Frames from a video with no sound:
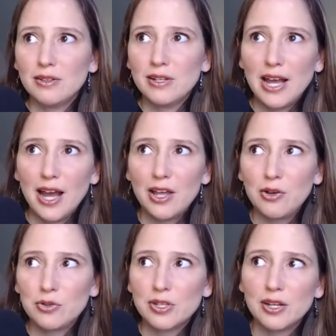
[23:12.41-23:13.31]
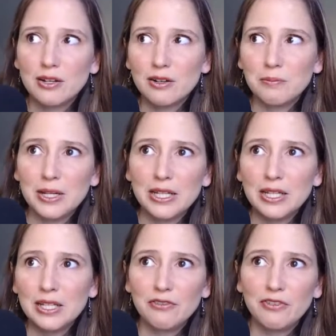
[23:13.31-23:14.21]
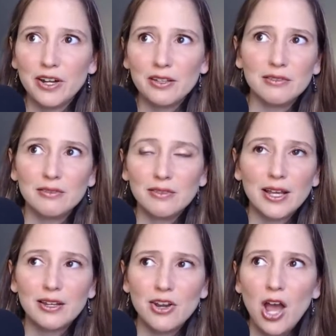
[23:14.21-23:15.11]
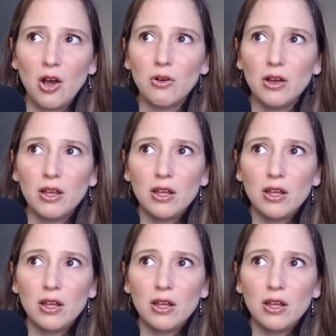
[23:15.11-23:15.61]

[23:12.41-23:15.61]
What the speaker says: guy who's in a completely different, like, no.